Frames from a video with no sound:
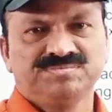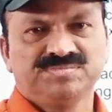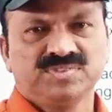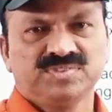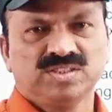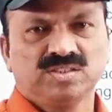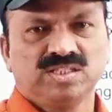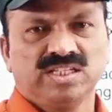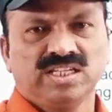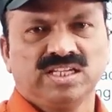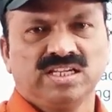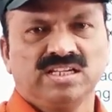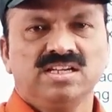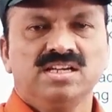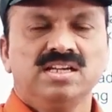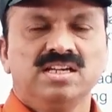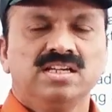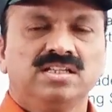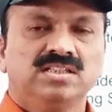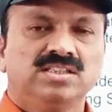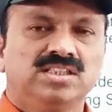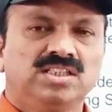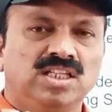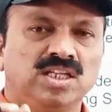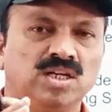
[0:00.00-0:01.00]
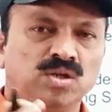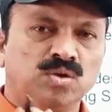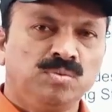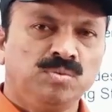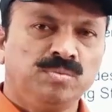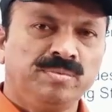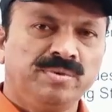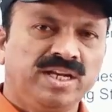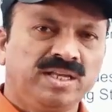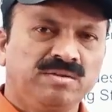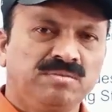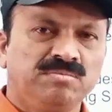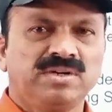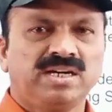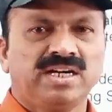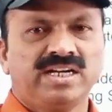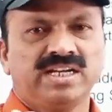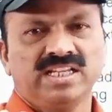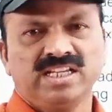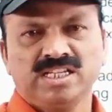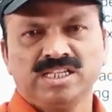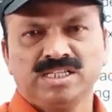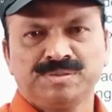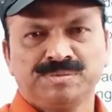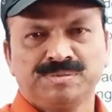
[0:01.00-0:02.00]
Okay, Telugu medium and
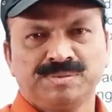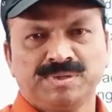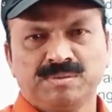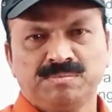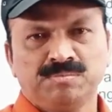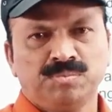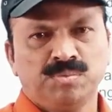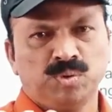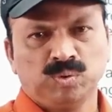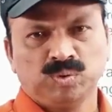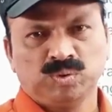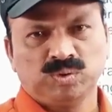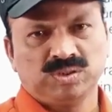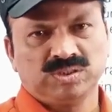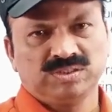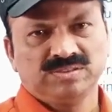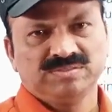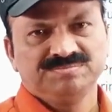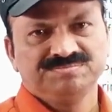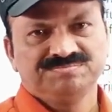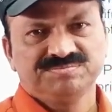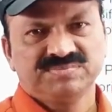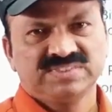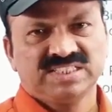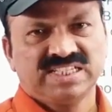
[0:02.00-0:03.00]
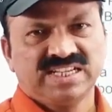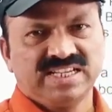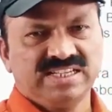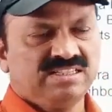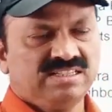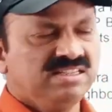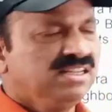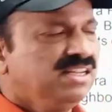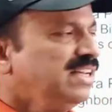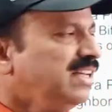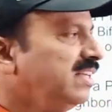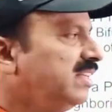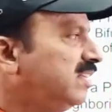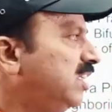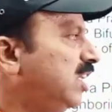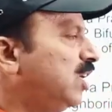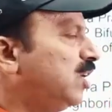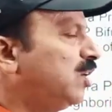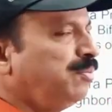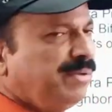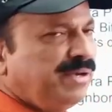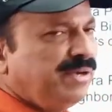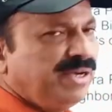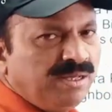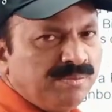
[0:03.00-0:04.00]
English medium both, right?
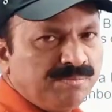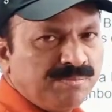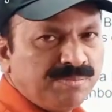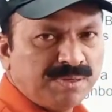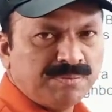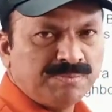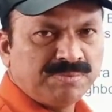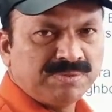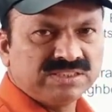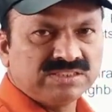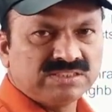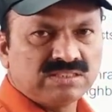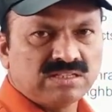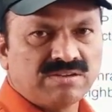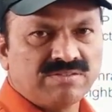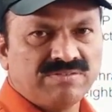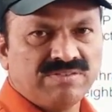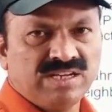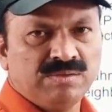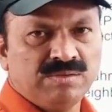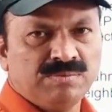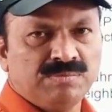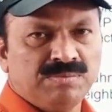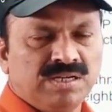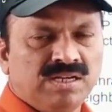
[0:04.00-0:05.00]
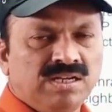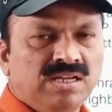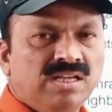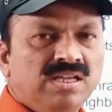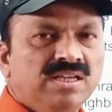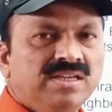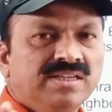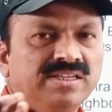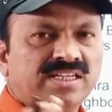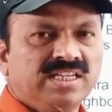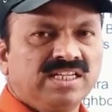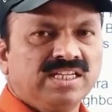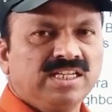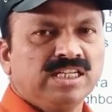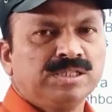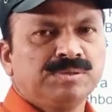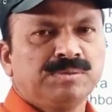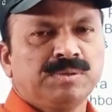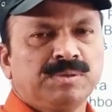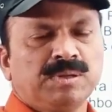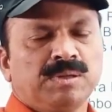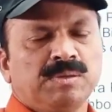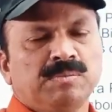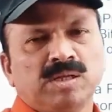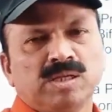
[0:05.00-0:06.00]
Telugu medium papers are available, English
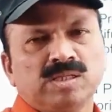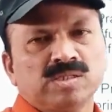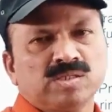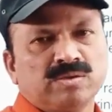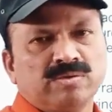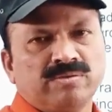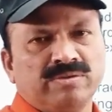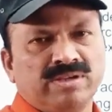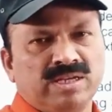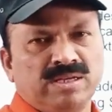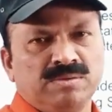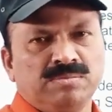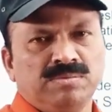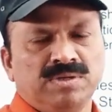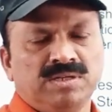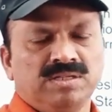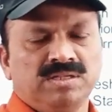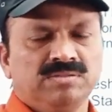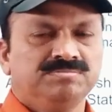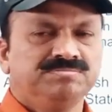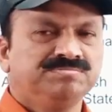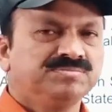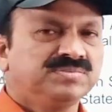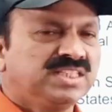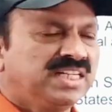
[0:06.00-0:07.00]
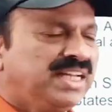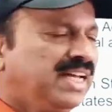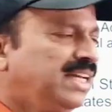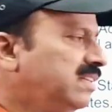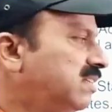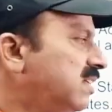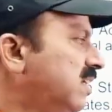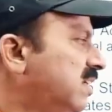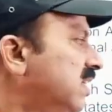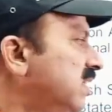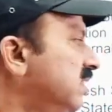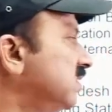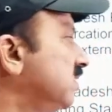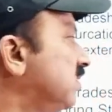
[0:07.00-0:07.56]
medium also available, right?